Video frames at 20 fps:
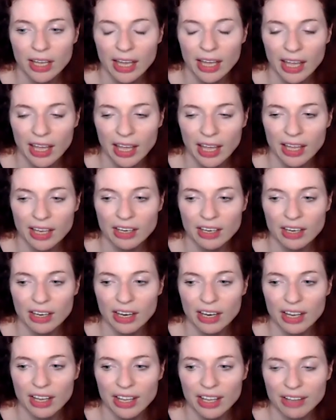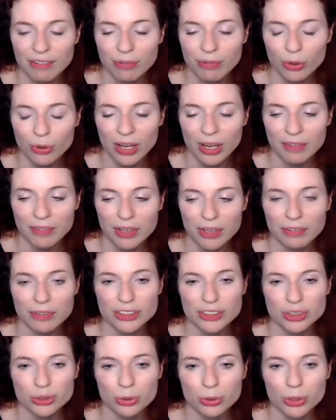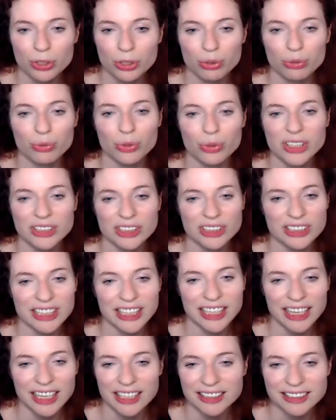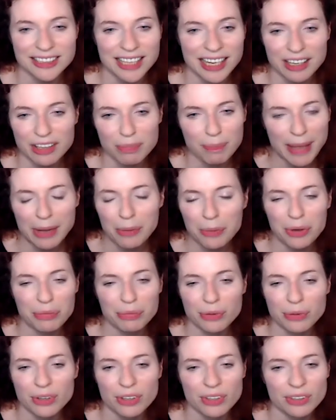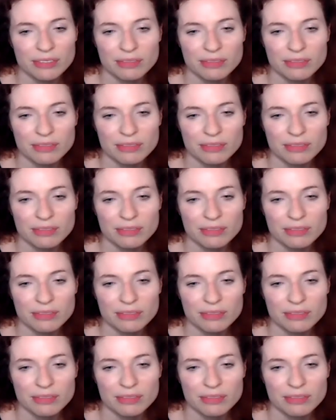And if you don't have enough historical voices in it, it's not as powerful.